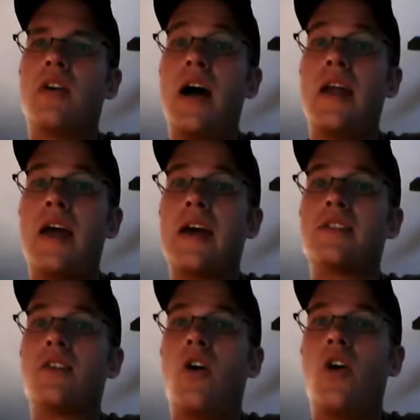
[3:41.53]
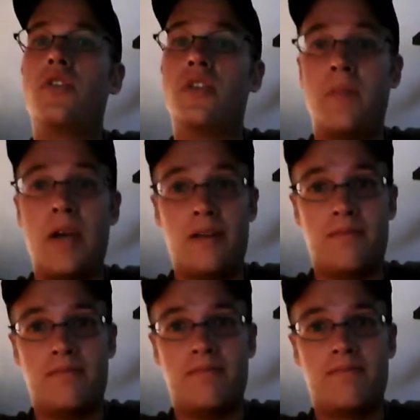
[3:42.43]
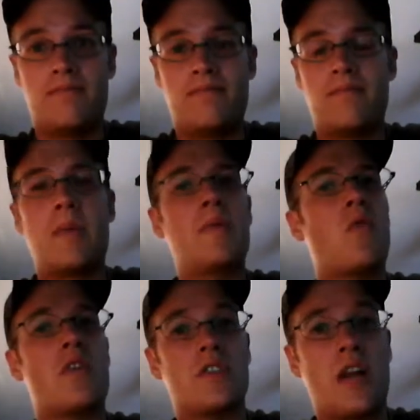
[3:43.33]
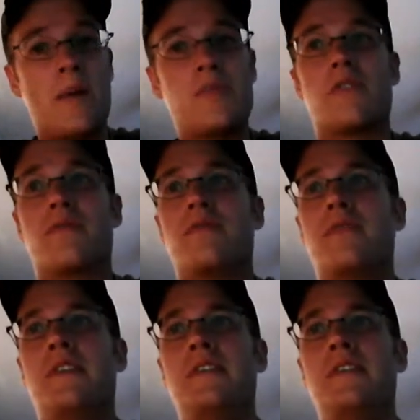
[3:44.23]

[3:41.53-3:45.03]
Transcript: not as an ultimatum, maybe more as an option.